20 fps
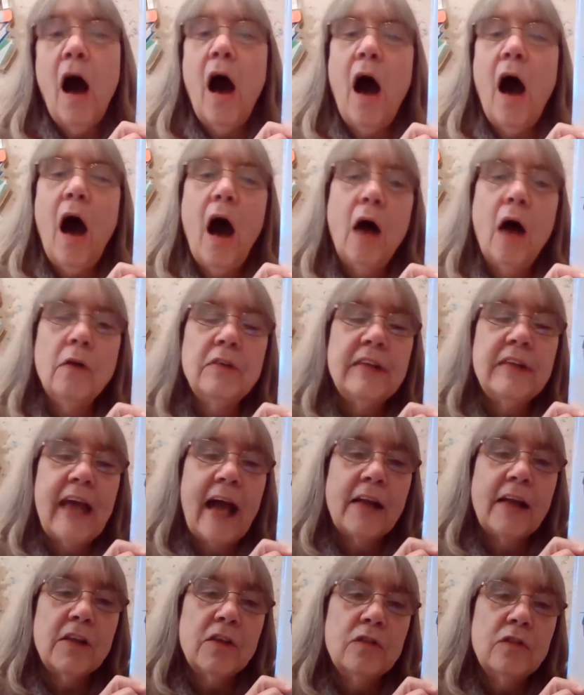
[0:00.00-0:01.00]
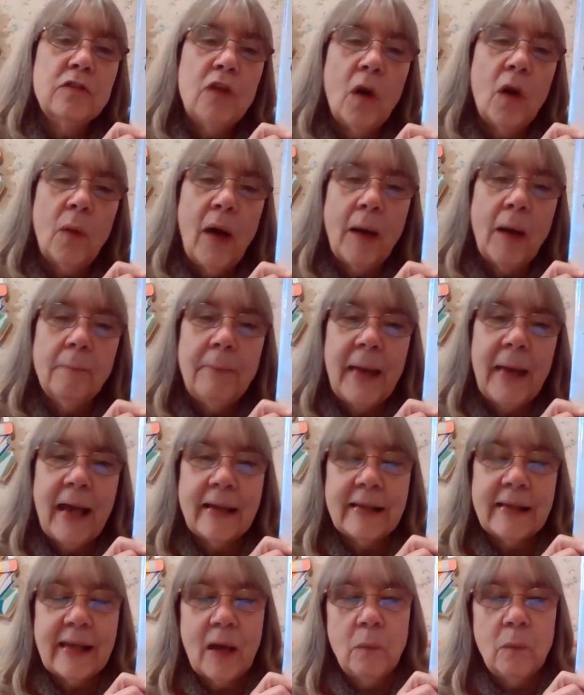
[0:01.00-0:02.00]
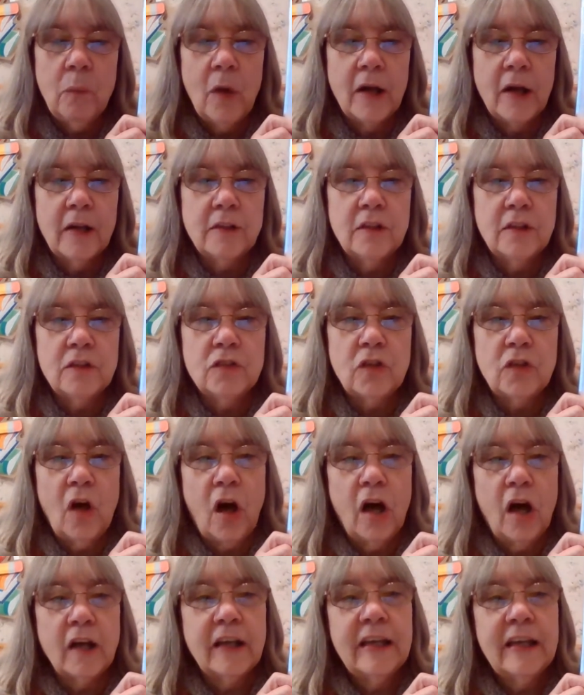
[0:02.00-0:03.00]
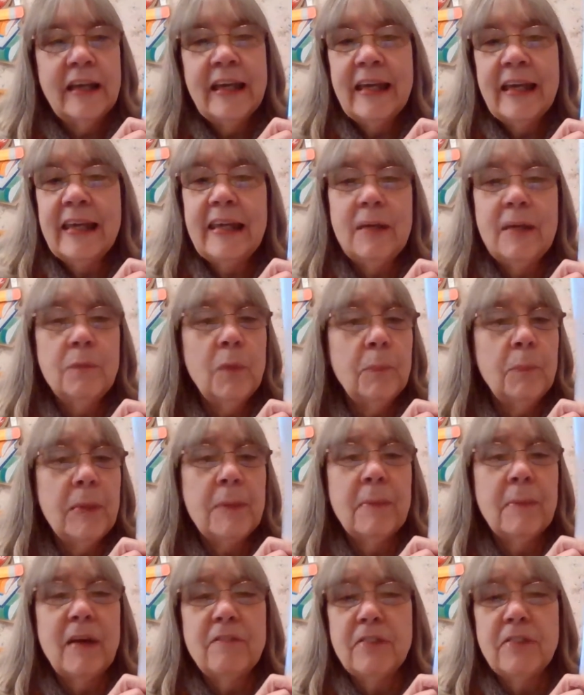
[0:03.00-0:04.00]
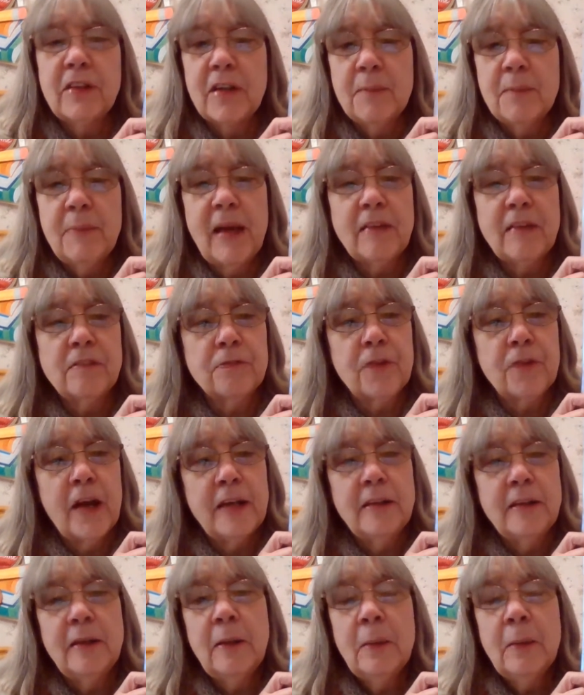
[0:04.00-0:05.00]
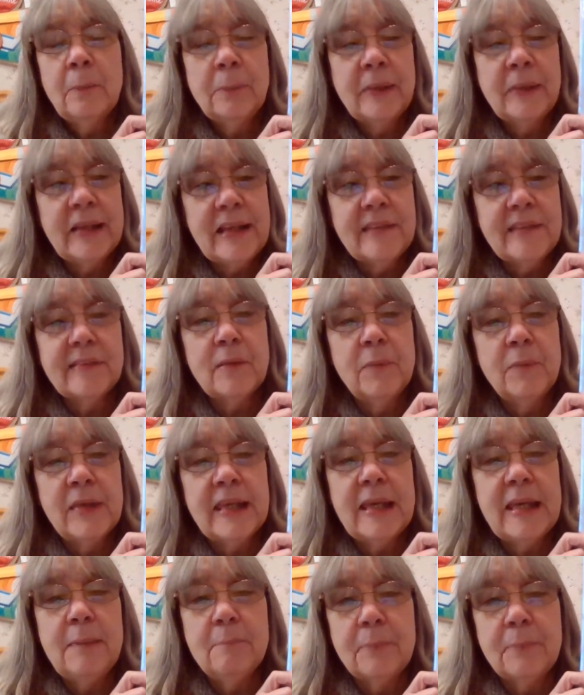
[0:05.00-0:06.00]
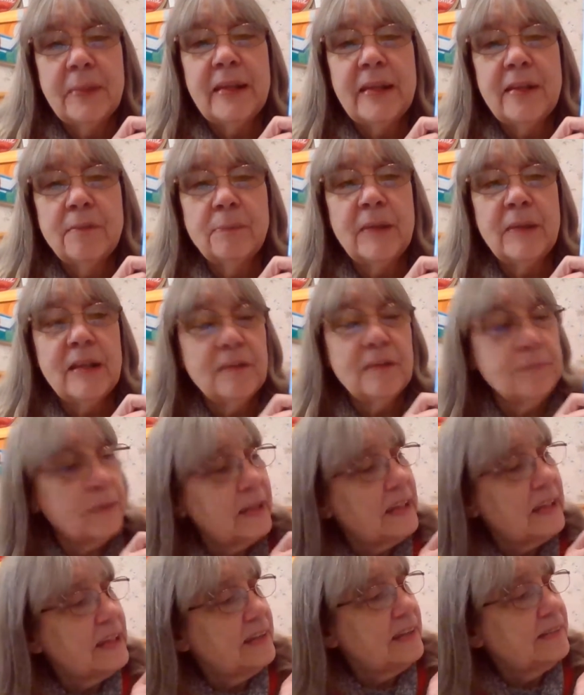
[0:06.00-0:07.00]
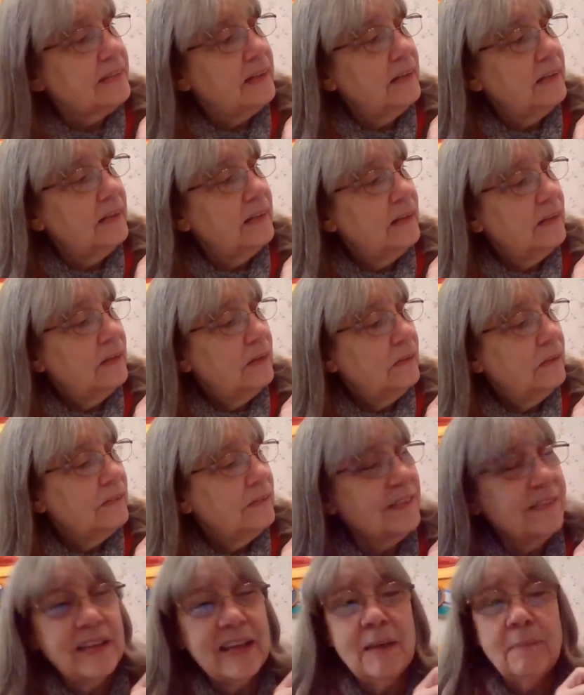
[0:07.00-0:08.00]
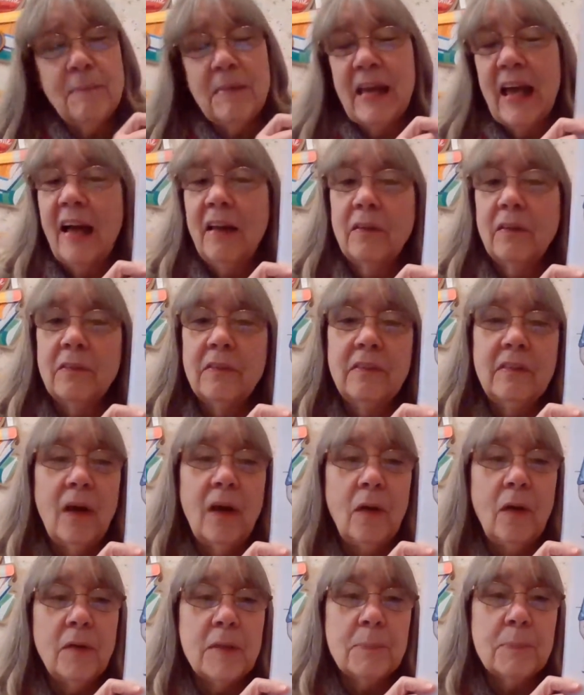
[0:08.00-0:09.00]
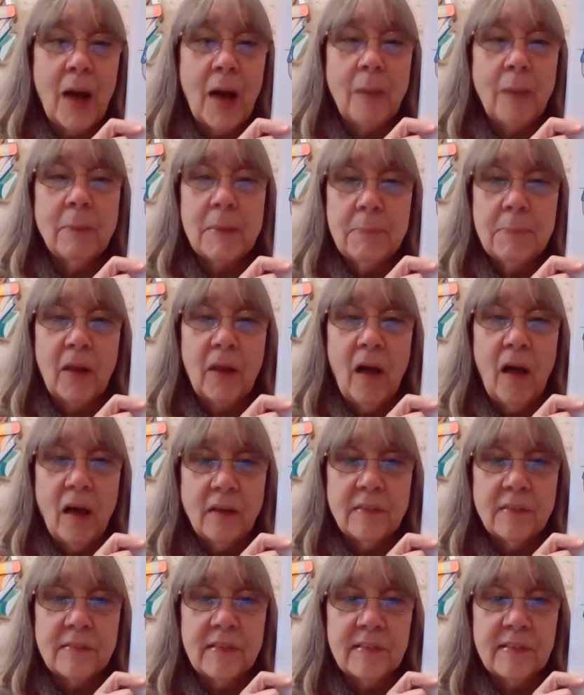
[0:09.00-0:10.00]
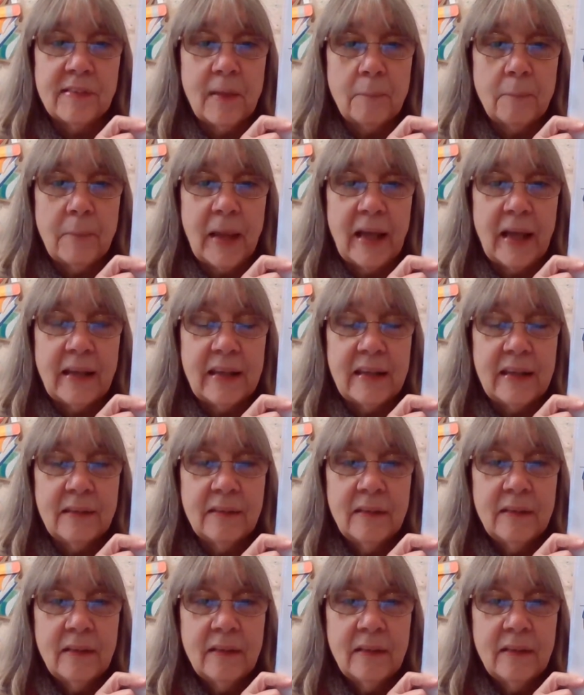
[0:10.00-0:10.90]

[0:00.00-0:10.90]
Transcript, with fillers: Oh, Daddy, you know how badly I wanted a dog. He will be my very best friend. Please, can we keep him? Please, please, please. Well, Sammy, I don't know. He probably belongs to somebody.